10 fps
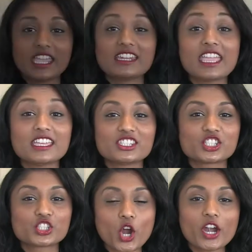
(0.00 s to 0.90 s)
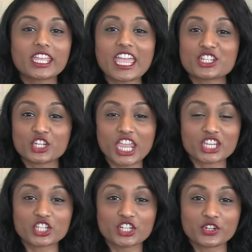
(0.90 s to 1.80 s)
In a historic
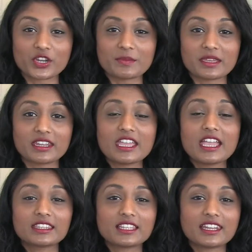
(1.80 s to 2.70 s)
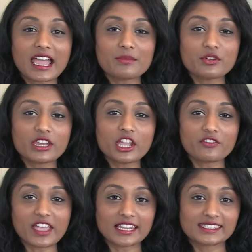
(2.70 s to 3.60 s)
educational agreement, the Library
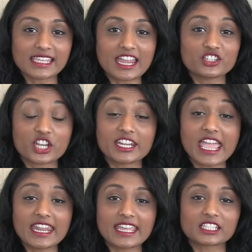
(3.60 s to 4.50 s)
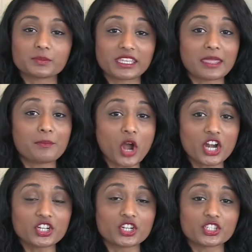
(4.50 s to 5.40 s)
of Alexandria and edX became
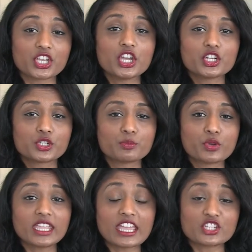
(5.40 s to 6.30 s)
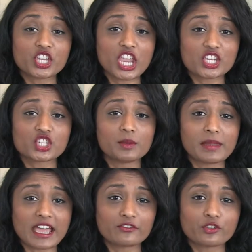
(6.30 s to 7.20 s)
partners to bring educational
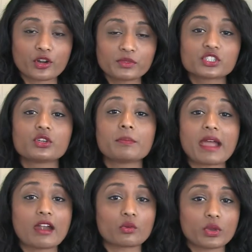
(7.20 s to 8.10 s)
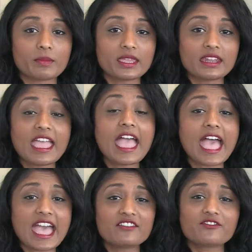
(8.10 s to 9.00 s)
platforms to empower women
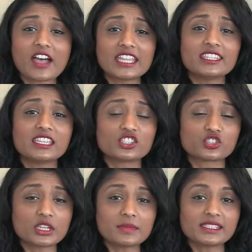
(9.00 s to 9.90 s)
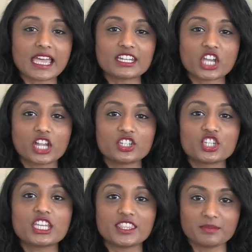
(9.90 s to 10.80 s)
and fight the extremist
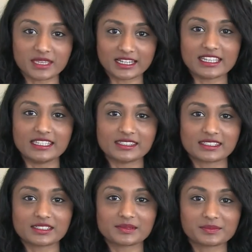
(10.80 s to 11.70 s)
ideology in the Middle East.